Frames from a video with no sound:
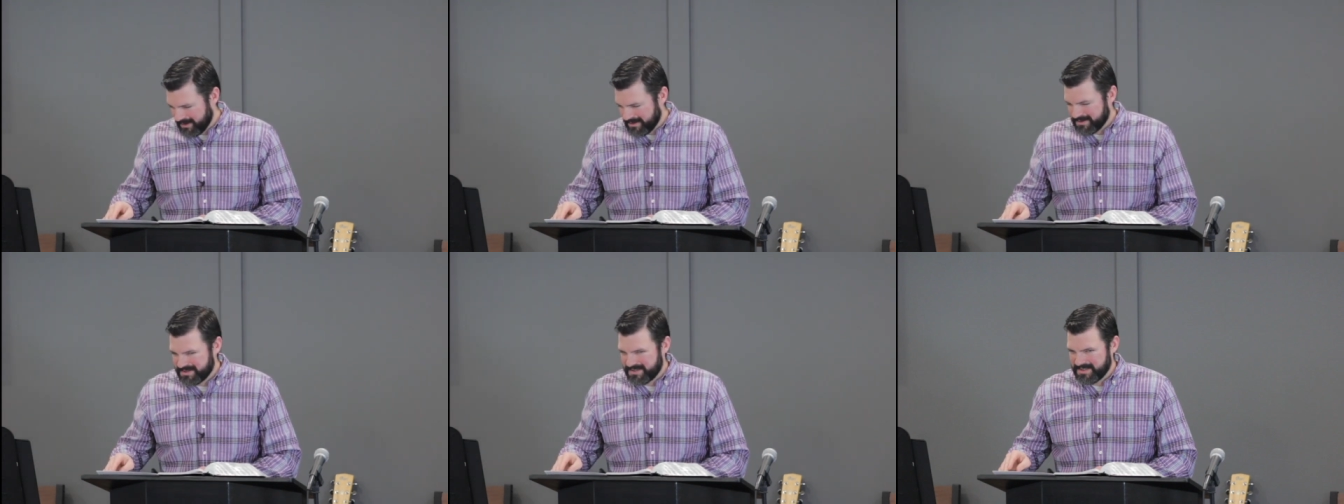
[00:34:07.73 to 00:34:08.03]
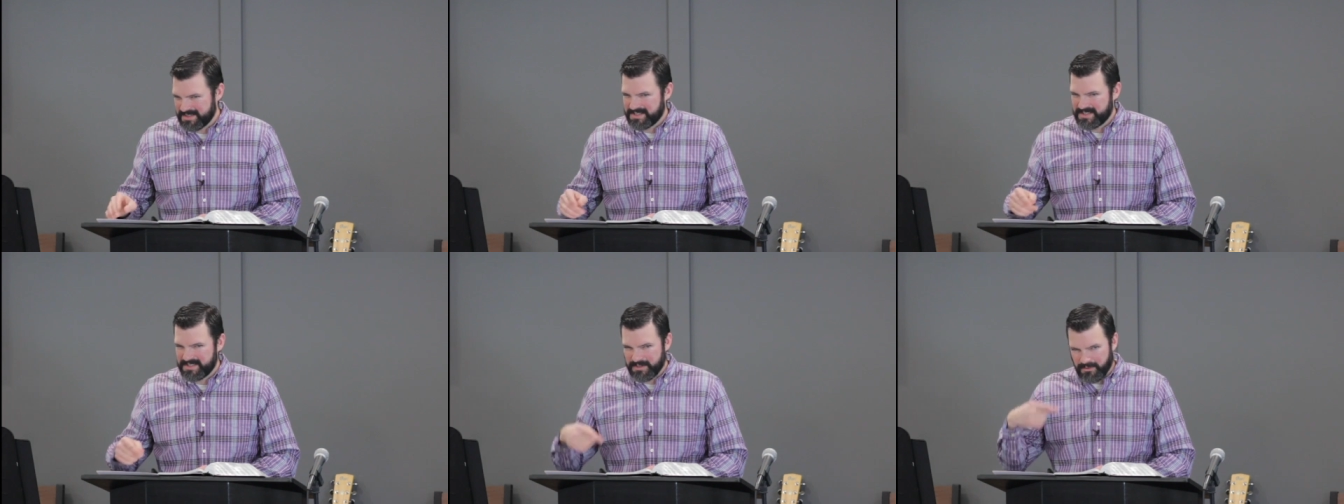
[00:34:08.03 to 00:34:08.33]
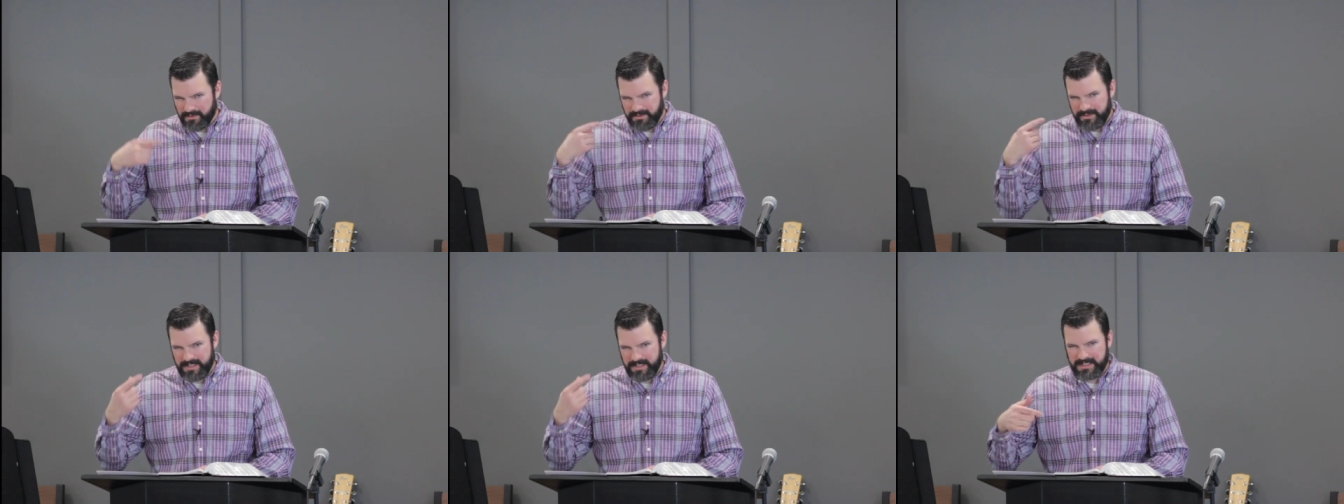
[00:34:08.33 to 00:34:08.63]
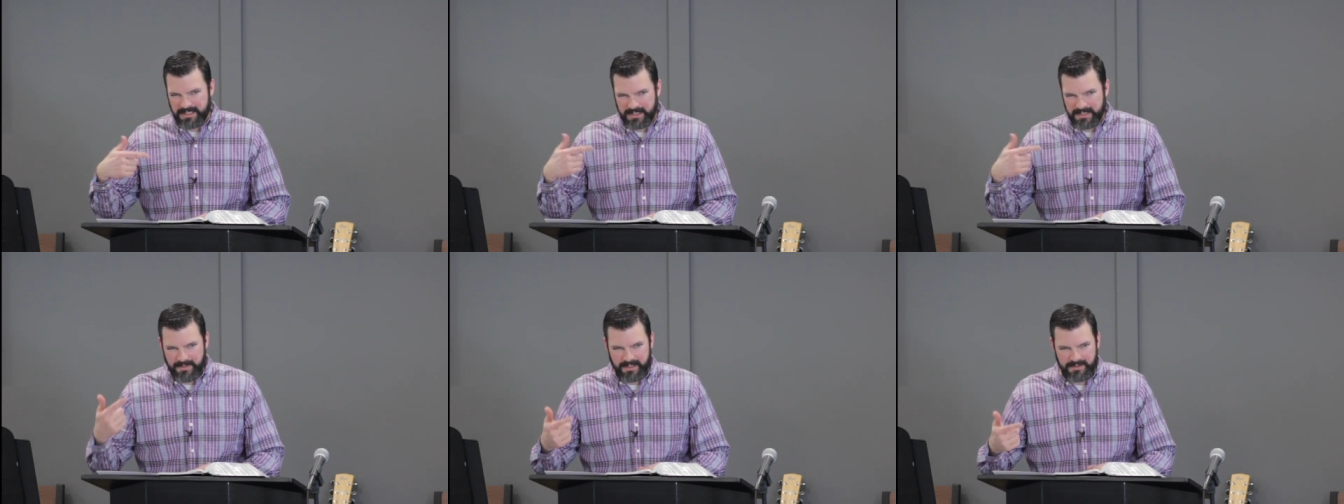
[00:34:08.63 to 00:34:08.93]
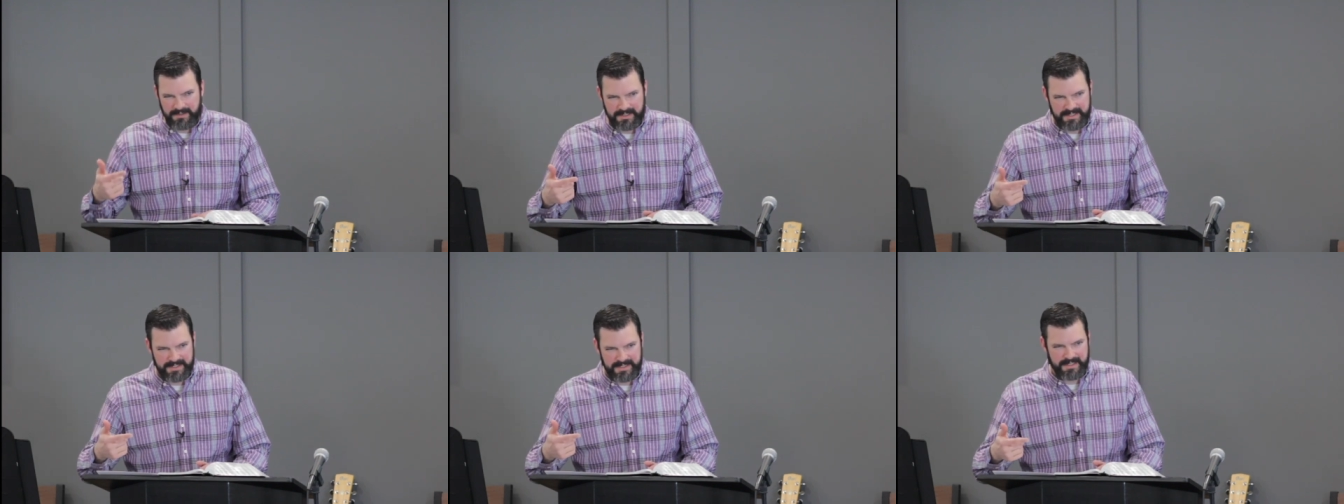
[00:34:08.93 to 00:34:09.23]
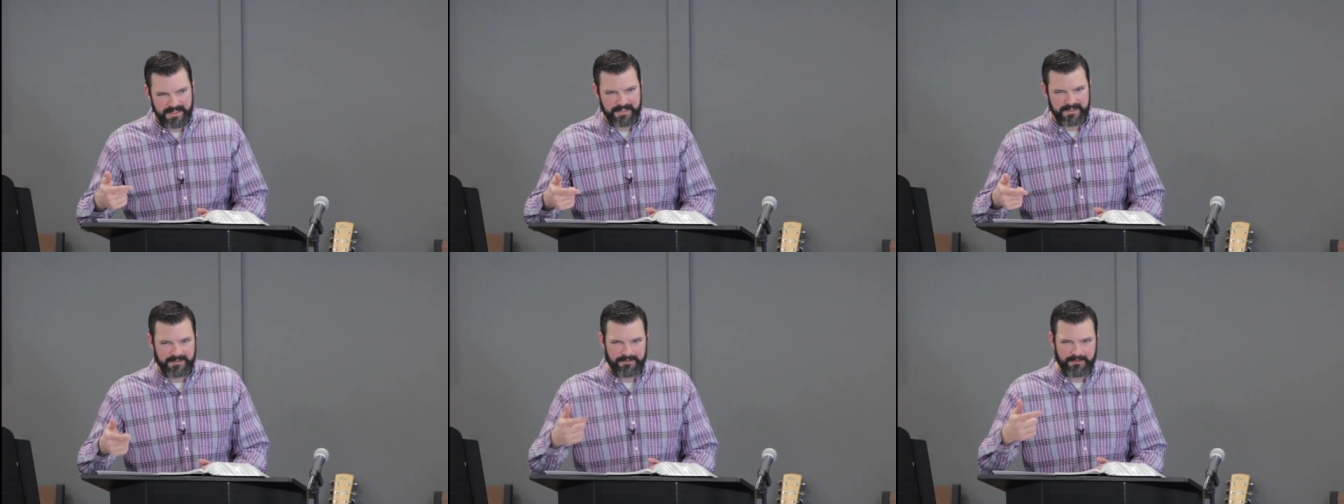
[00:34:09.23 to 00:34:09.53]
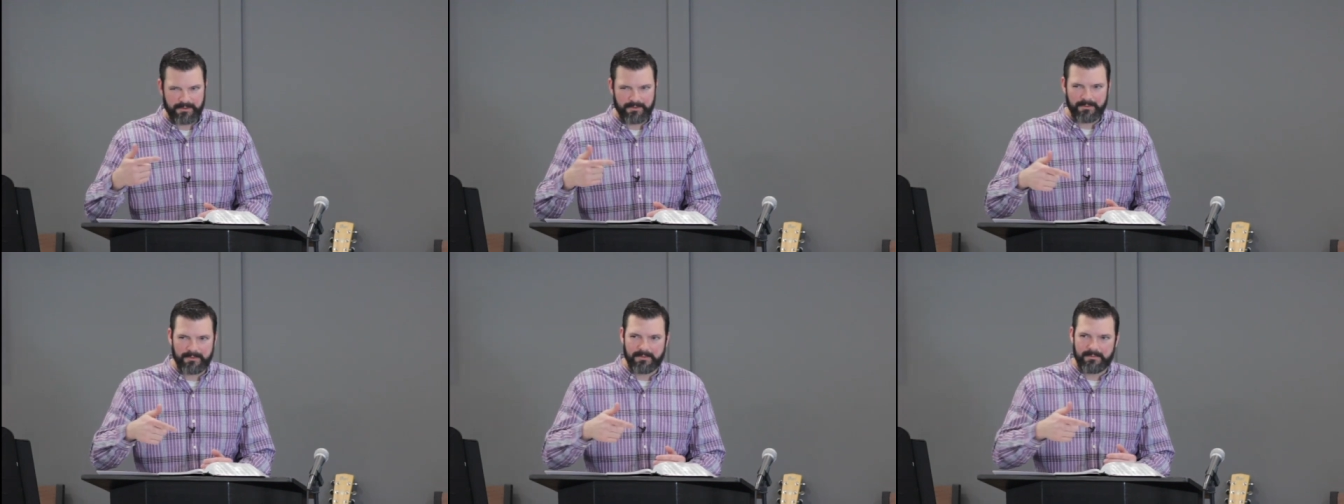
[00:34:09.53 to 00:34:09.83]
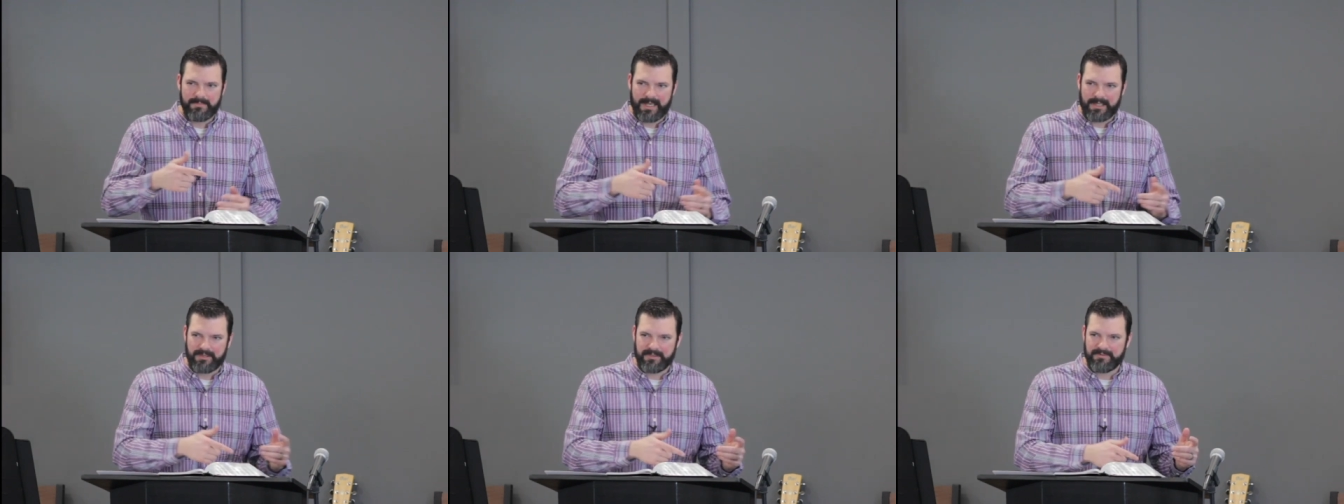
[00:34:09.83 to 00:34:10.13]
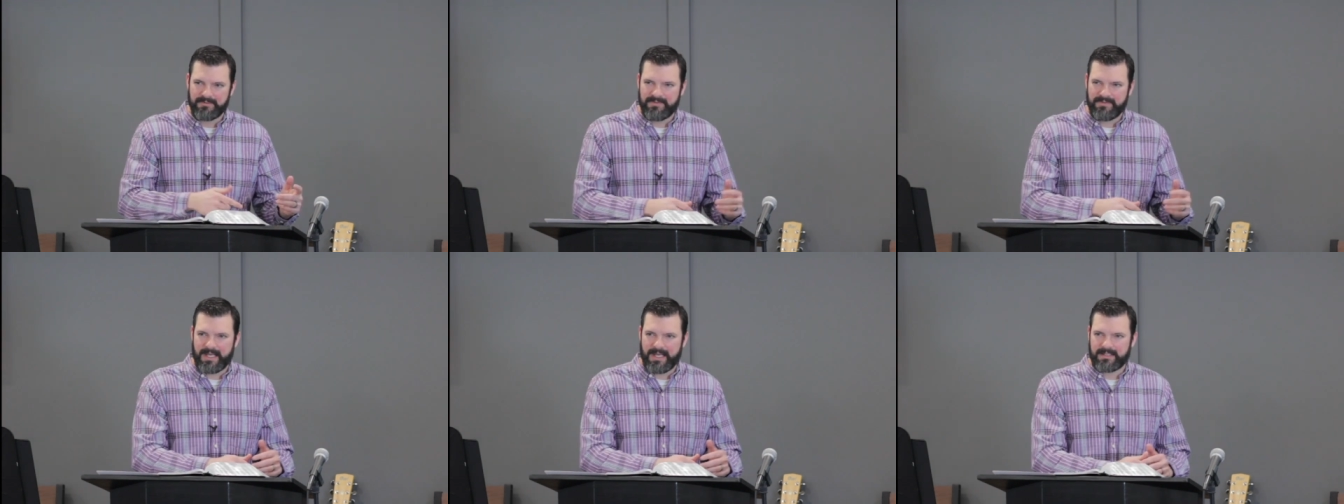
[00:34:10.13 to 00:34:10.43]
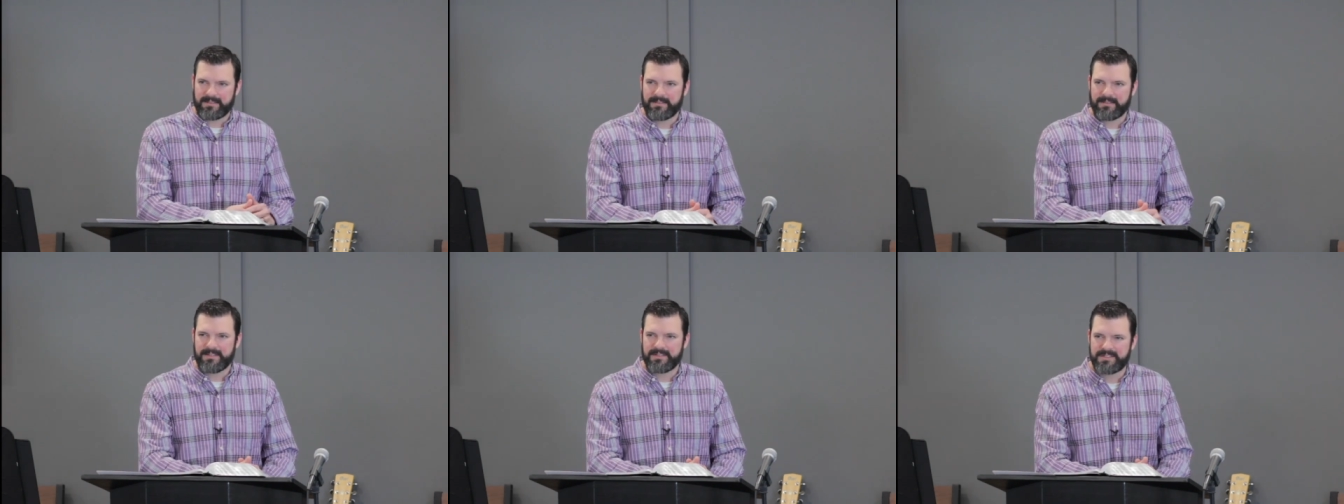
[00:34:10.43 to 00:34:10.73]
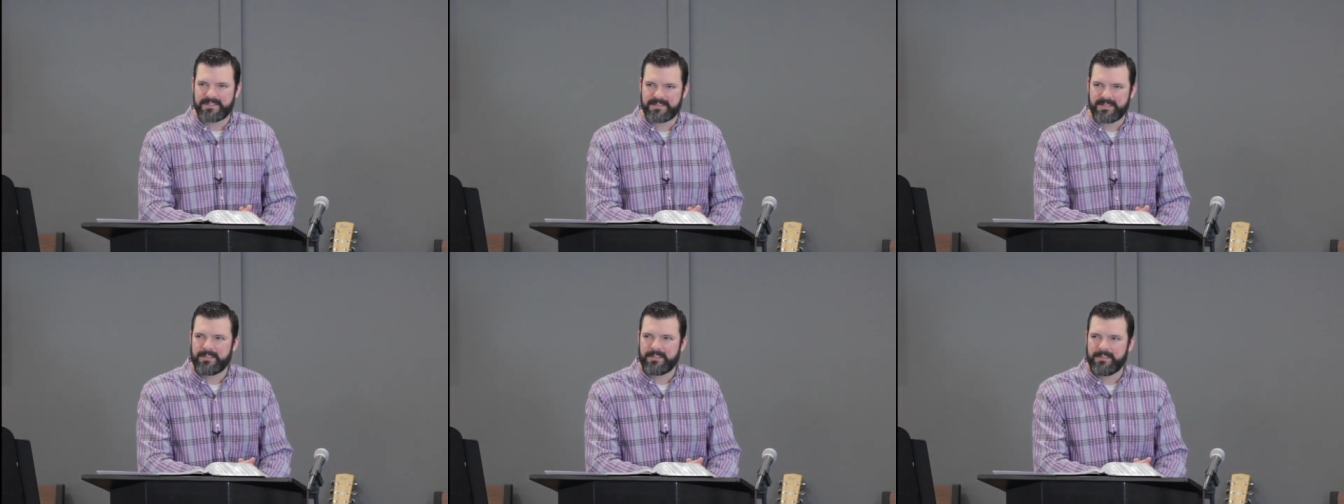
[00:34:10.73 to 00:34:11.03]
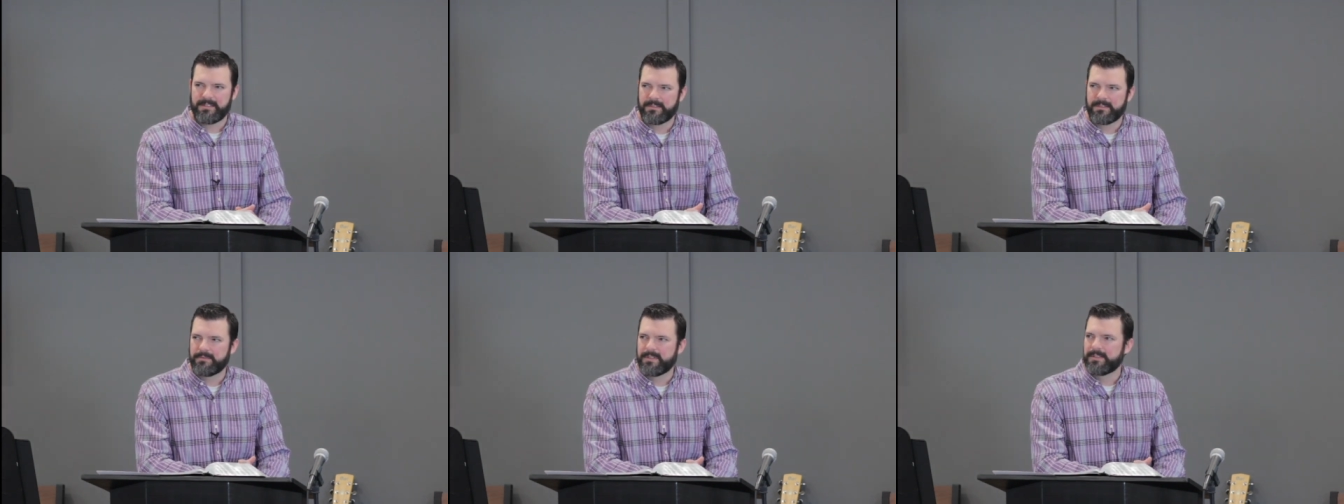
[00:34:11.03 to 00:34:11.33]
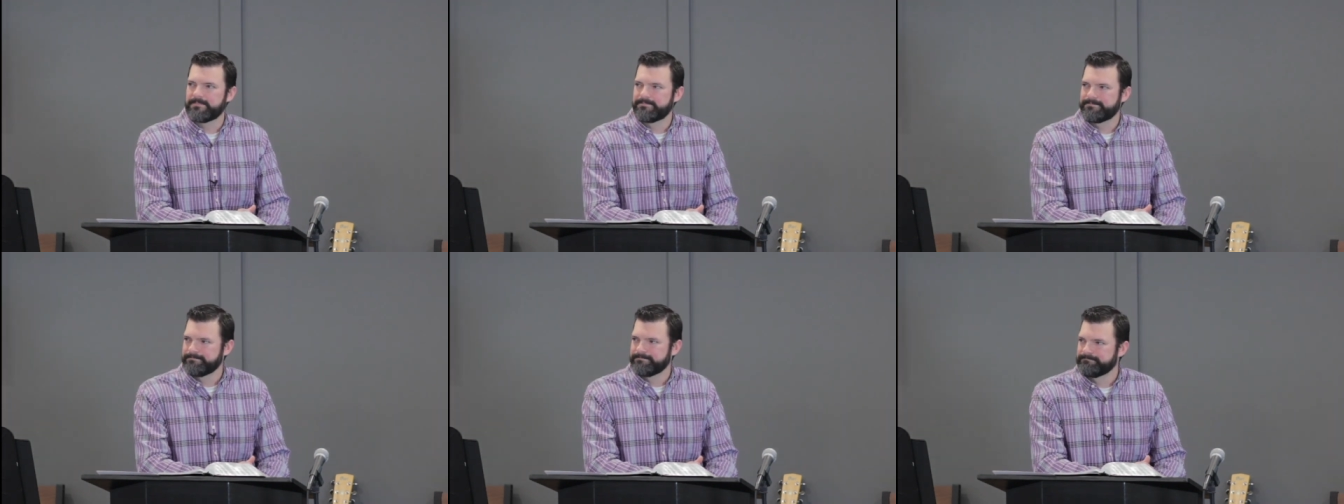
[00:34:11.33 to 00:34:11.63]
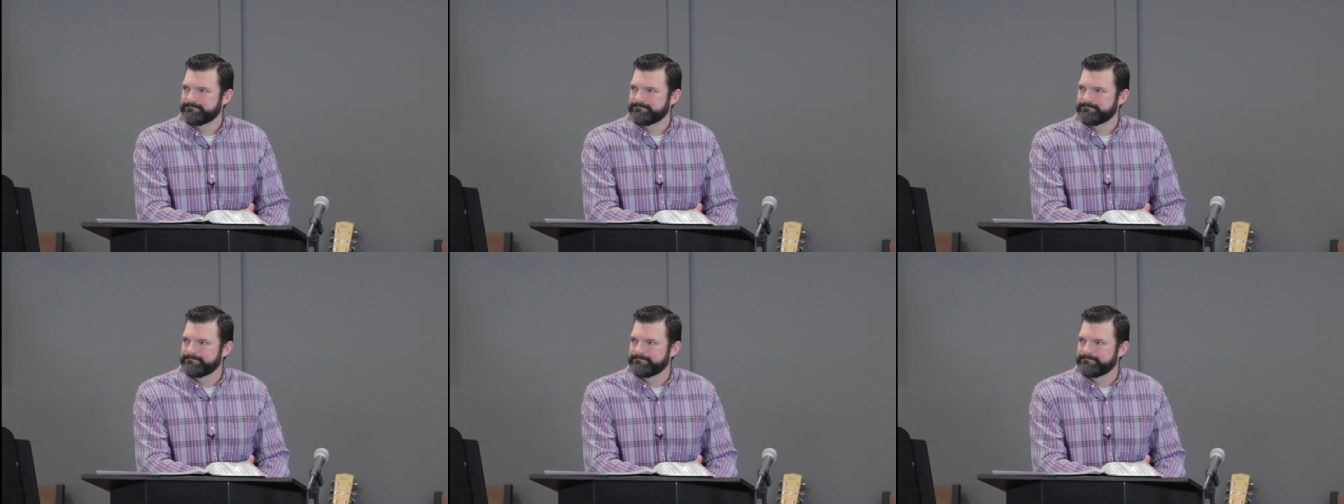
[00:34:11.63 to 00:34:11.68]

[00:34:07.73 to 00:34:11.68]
and she's still thinking about these things so matter of factly. And she's like, you know what?